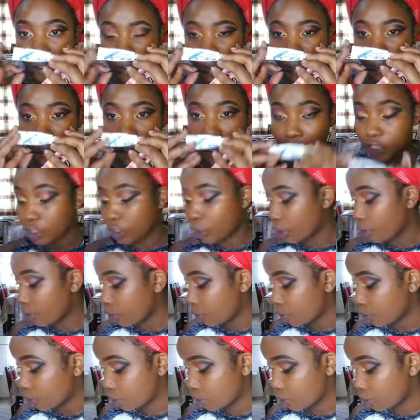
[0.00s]
lash glue
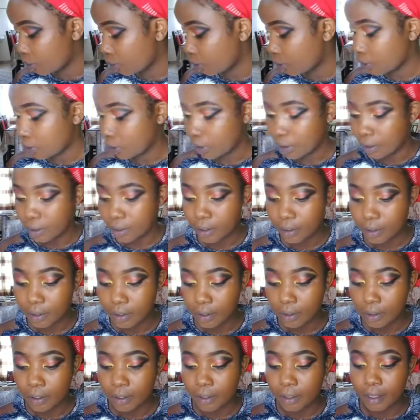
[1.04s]

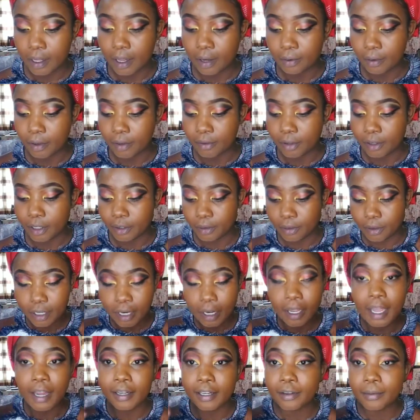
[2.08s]
and wait for it to dry.
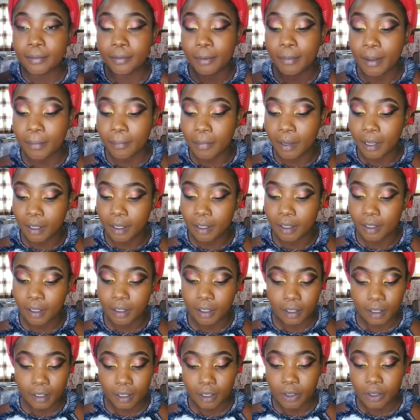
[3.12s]
And remember,
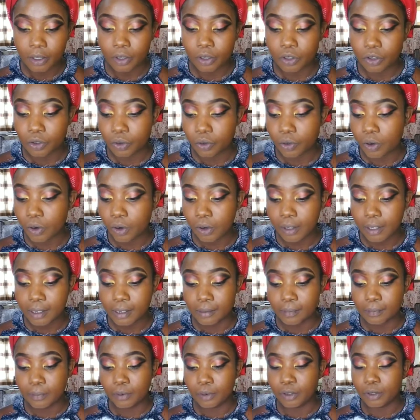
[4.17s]
you should always
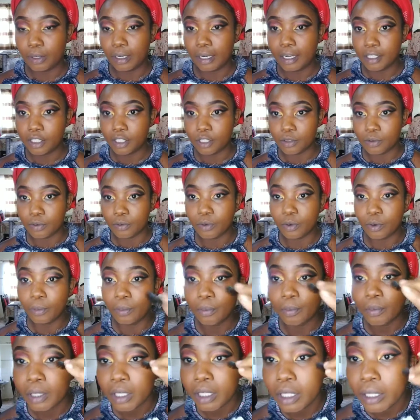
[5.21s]
put your lashes from
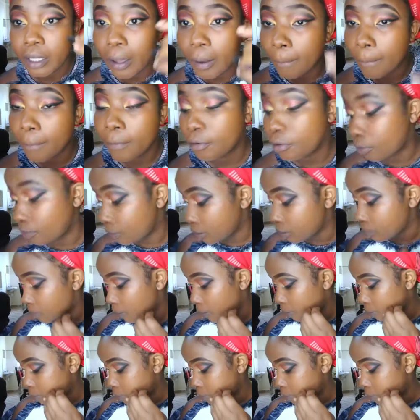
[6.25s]
here, from this part.